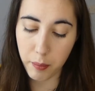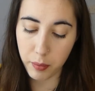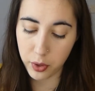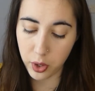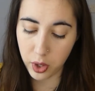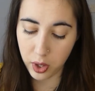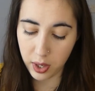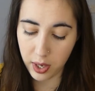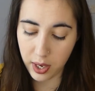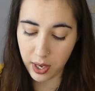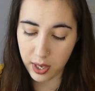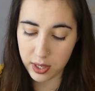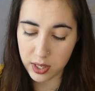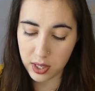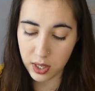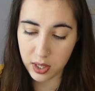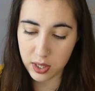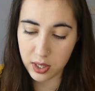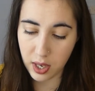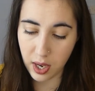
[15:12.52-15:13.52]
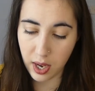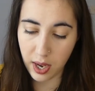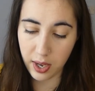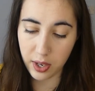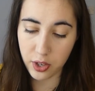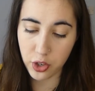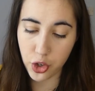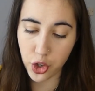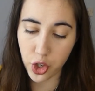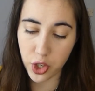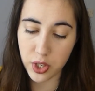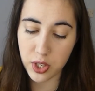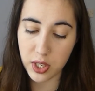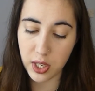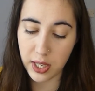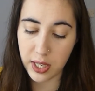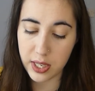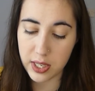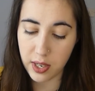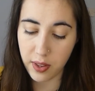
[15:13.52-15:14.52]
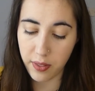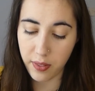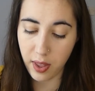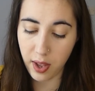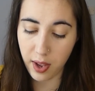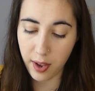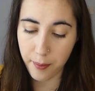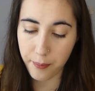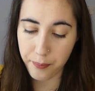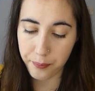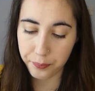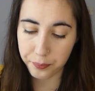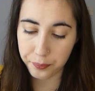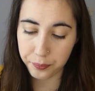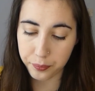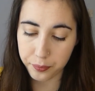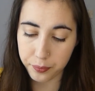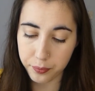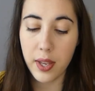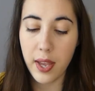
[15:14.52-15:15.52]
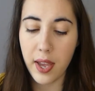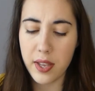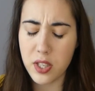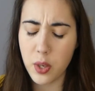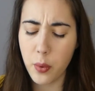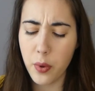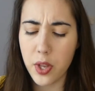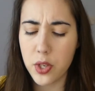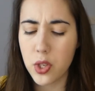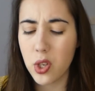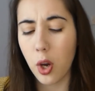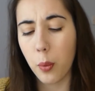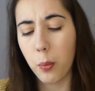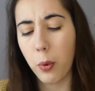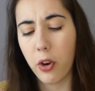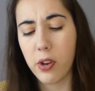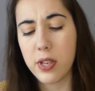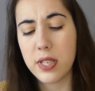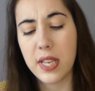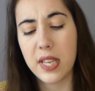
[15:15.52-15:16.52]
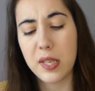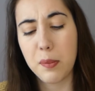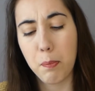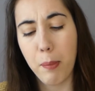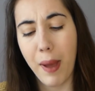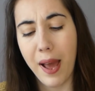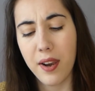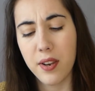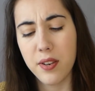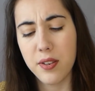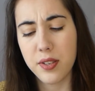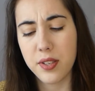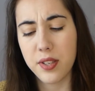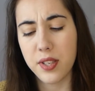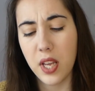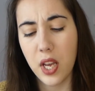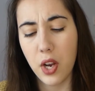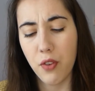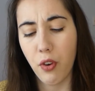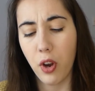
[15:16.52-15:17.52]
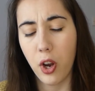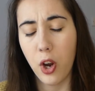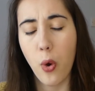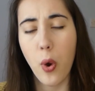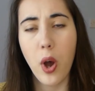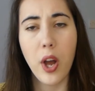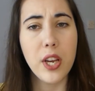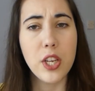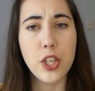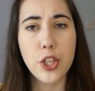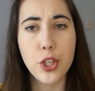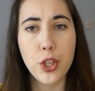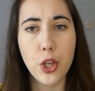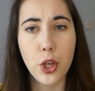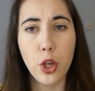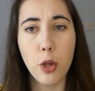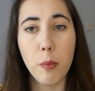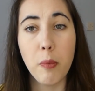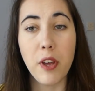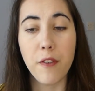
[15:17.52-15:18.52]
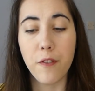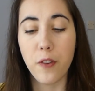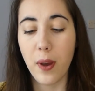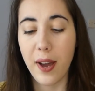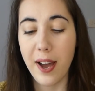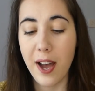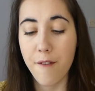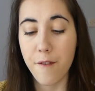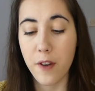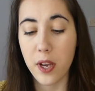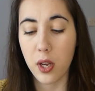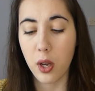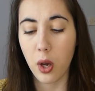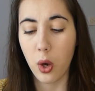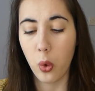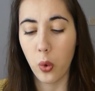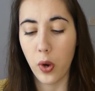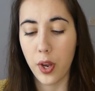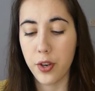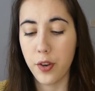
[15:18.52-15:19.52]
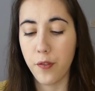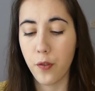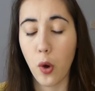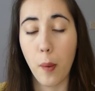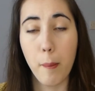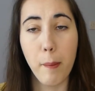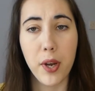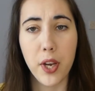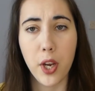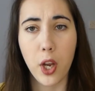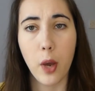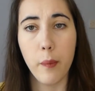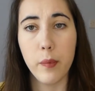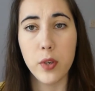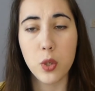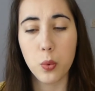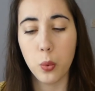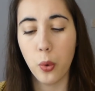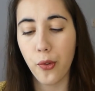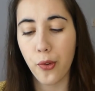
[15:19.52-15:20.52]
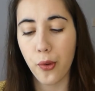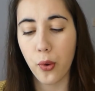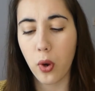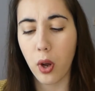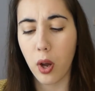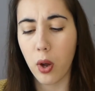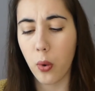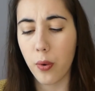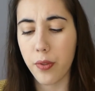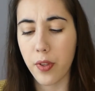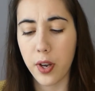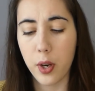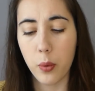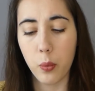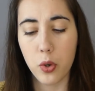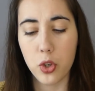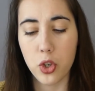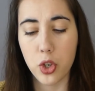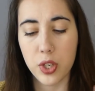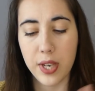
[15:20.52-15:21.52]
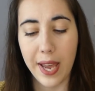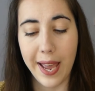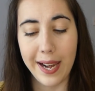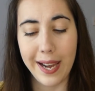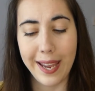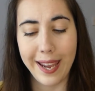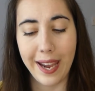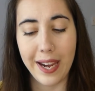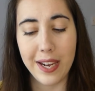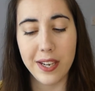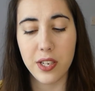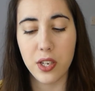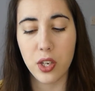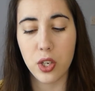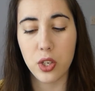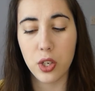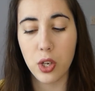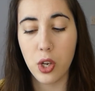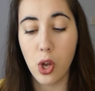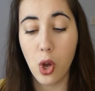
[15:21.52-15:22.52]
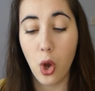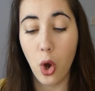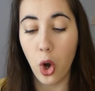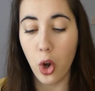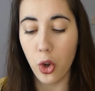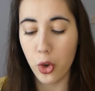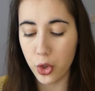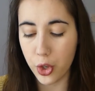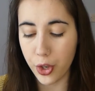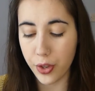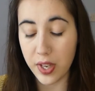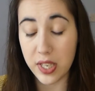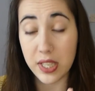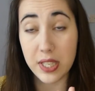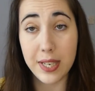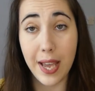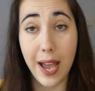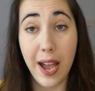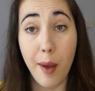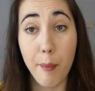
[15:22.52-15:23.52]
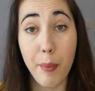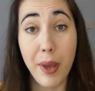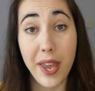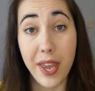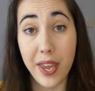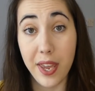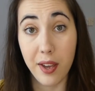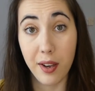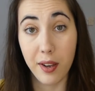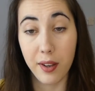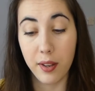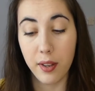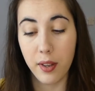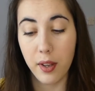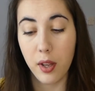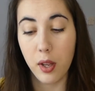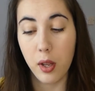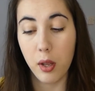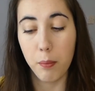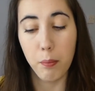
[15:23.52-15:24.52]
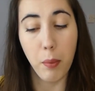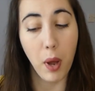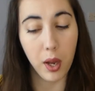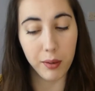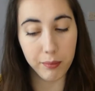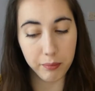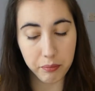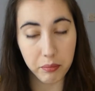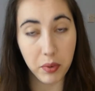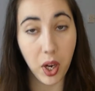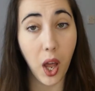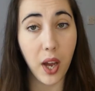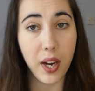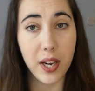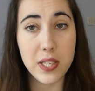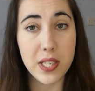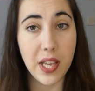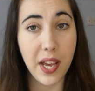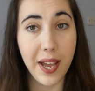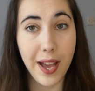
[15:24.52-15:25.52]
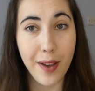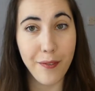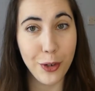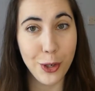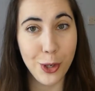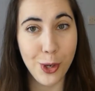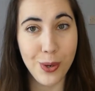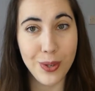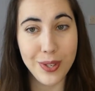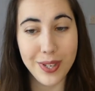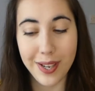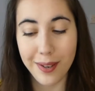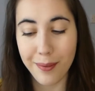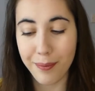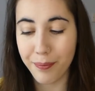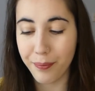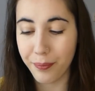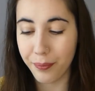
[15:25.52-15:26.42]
You can edit and just delete it there. Yeah, so at the top where it says balance zero, I assume if you have a goal and you've got money going towards your goal, then it will just allocate it onto this tab here. But like I say, I haven't used it.